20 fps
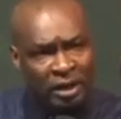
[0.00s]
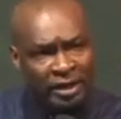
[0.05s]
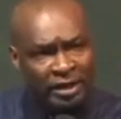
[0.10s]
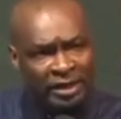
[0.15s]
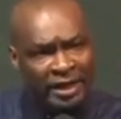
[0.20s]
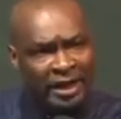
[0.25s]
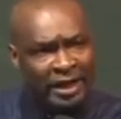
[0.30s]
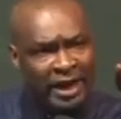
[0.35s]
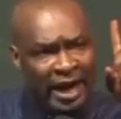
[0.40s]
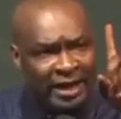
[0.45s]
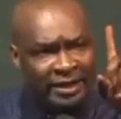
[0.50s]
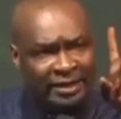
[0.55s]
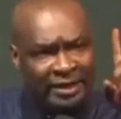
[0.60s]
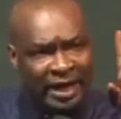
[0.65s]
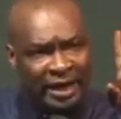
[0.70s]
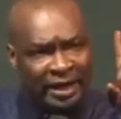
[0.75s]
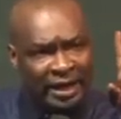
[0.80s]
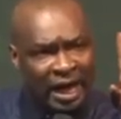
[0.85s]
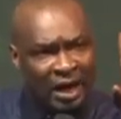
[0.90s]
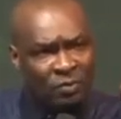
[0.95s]
ENI
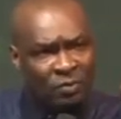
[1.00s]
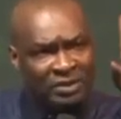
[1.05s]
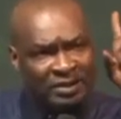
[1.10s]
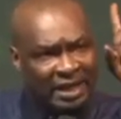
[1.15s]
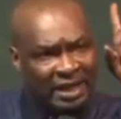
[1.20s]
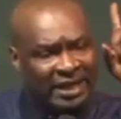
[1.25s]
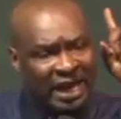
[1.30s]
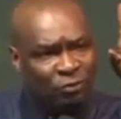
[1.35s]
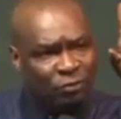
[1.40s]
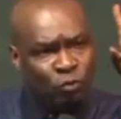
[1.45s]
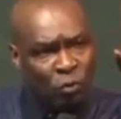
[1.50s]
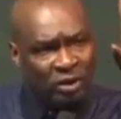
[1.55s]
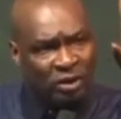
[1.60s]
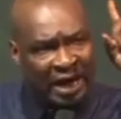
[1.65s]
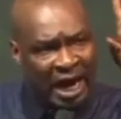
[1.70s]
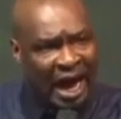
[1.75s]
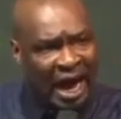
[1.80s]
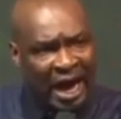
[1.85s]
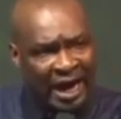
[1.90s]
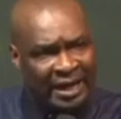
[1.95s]
then, I would say that
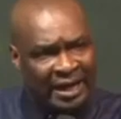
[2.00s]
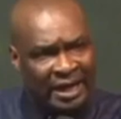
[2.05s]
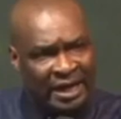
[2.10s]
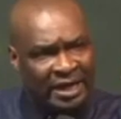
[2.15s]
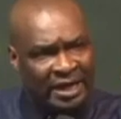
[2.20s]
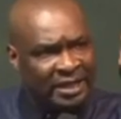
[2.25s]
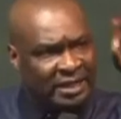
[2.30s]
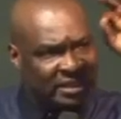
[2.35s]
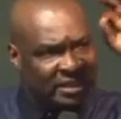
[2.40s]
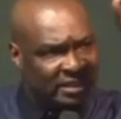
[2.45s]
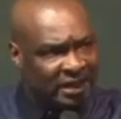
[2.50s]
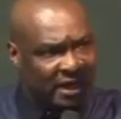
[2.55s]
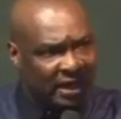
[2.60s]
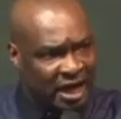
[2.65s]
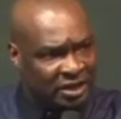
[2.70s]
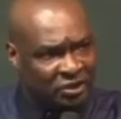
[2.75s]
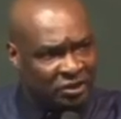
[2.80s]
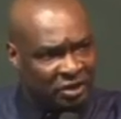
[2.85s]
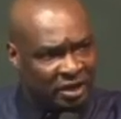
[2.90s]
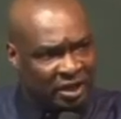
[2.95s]
word I,
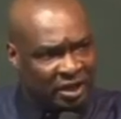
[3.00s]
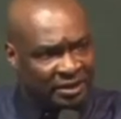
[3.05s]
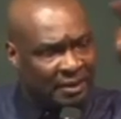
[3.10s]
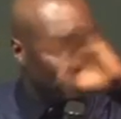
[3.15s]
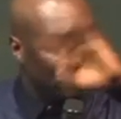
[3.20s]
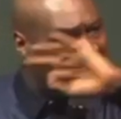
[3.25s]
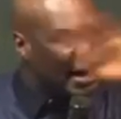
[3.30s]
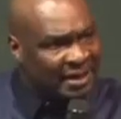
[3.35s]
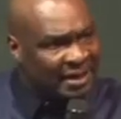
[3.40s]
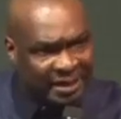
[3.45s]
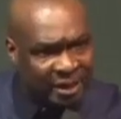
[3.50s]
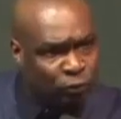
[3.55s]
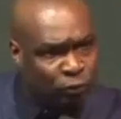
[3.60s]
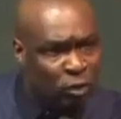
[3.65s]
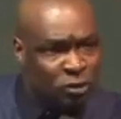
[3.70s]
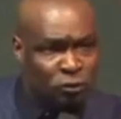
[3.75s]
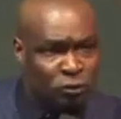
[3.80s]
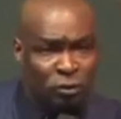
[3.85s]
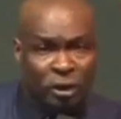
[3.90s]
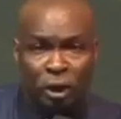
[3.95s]
international. The mandate
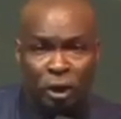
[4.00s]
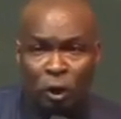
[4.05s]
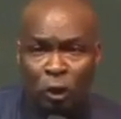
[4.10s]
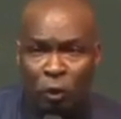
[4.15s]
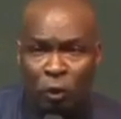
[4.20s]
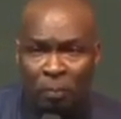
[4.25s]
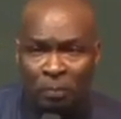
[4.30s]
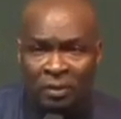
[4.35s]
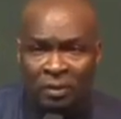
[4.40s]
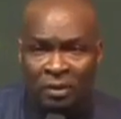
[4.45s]
was to the globe.